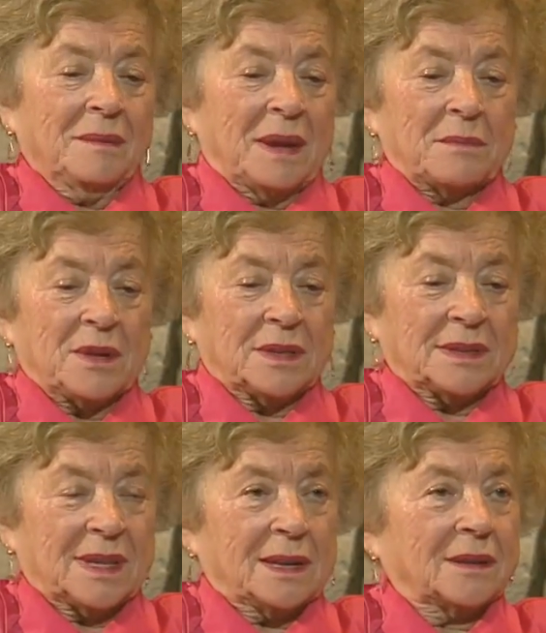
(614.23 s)
my
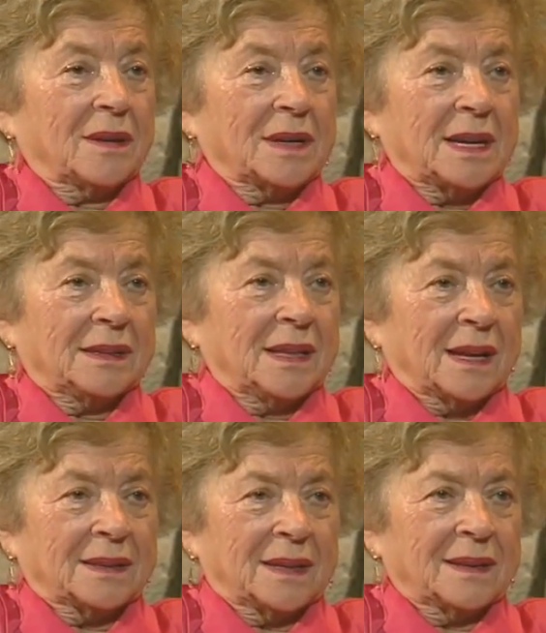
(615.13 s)
mother said, don't eat
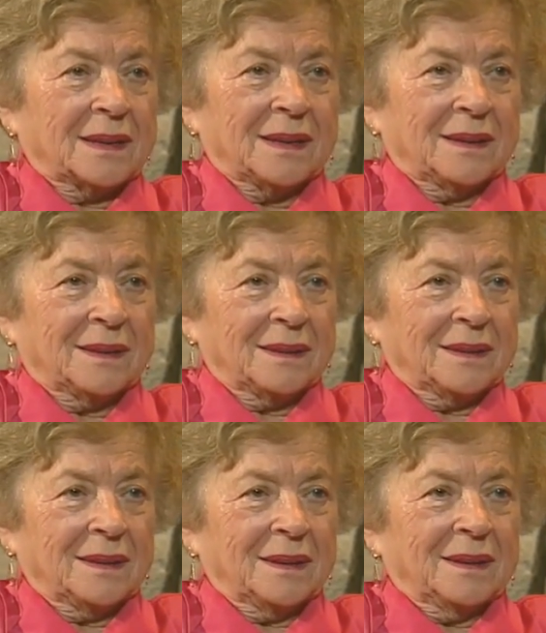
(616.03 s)
nothing.
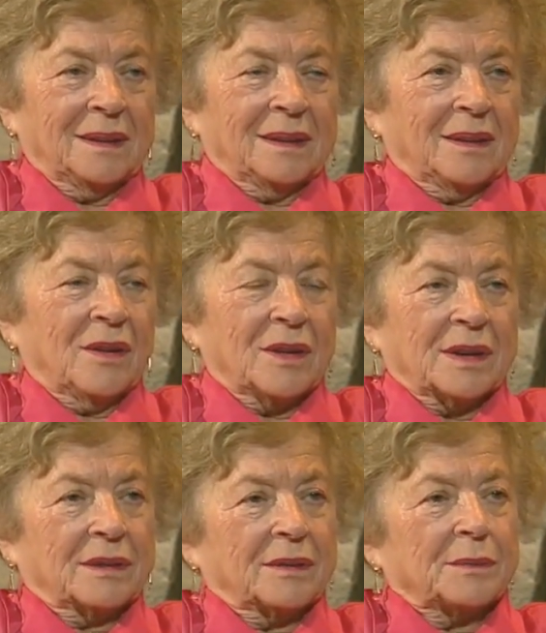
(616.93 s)
Or
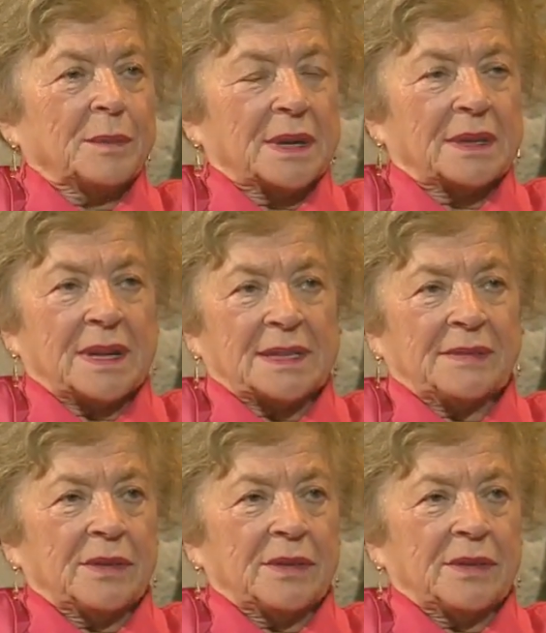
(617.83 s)
birthdays